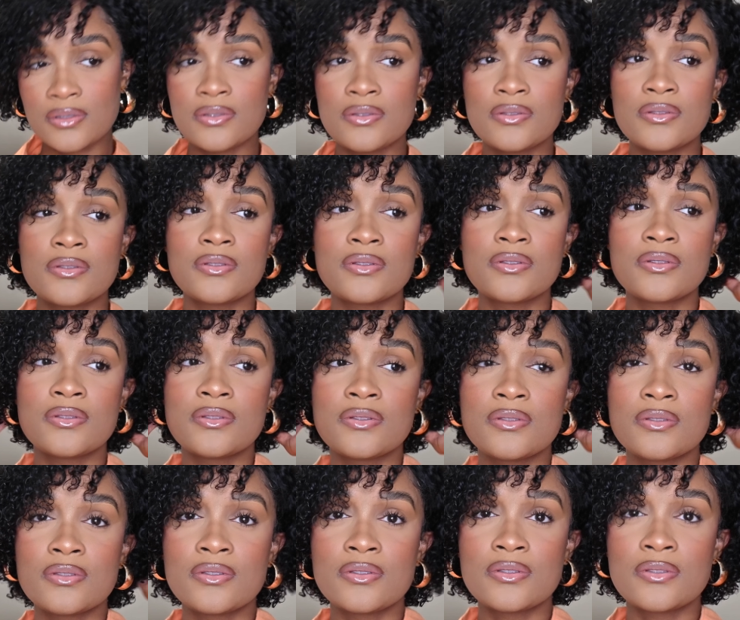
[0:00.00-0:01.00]
I'm normally
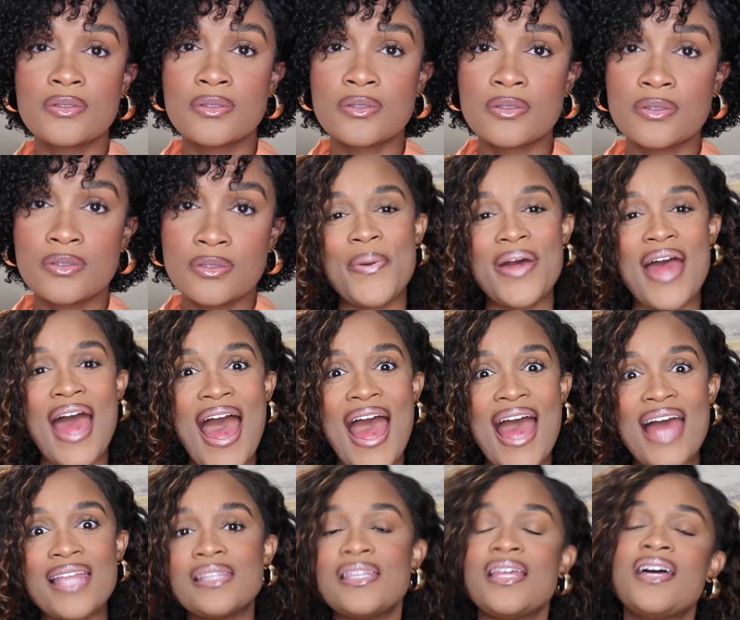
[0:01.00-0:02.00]
used to, but
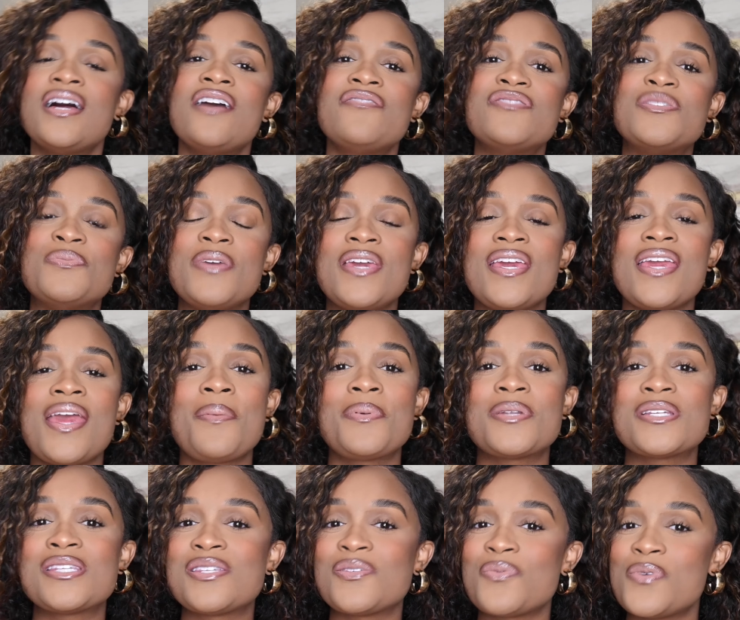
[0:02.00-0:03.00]
I loved being able
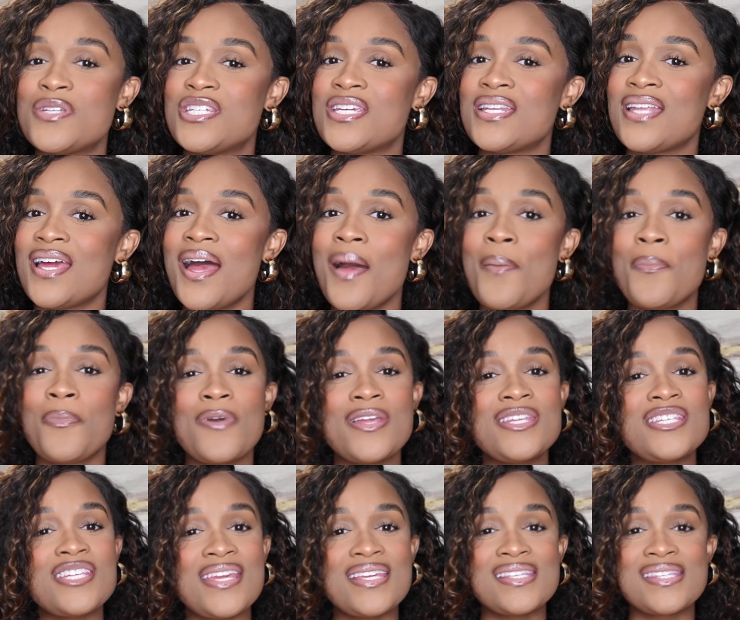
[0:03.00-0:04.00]
to switch it up,
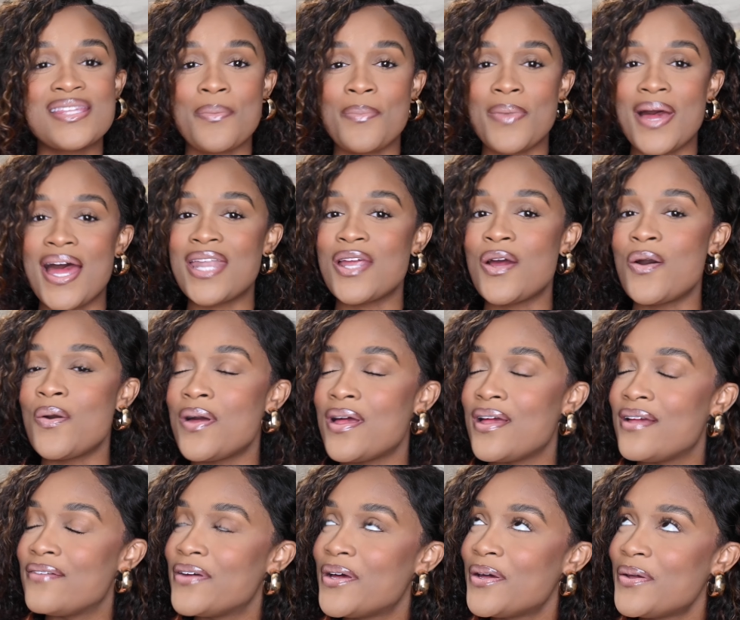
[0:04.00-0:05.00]
which is the motto
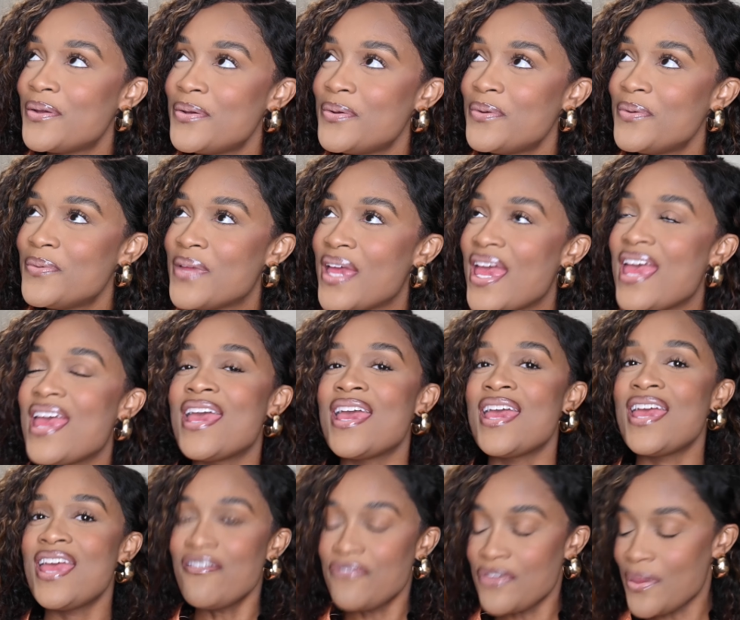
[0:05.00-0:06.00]
of who?
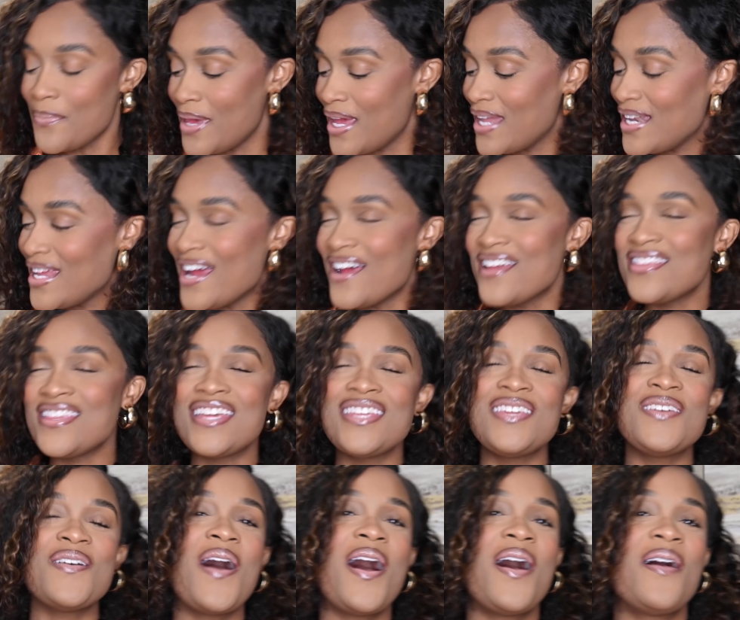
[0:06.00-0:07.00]
If you've been here, then
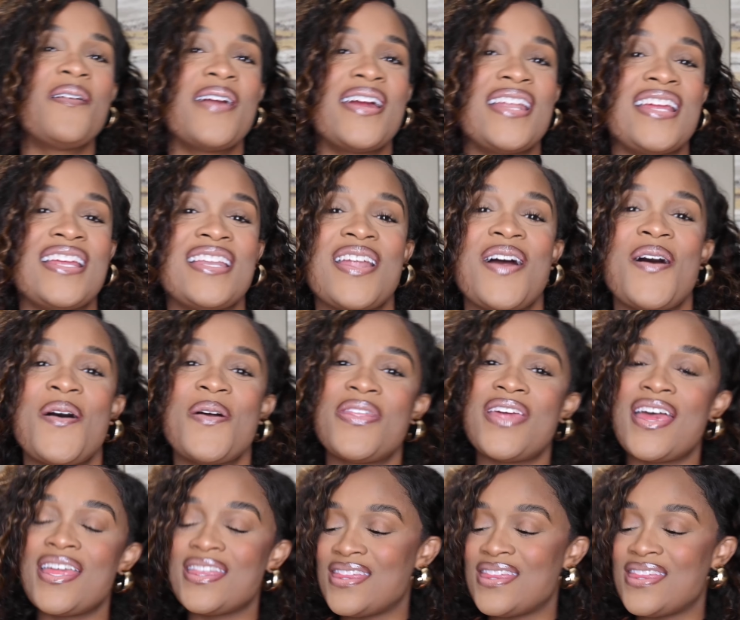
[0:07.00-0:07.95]
you already know that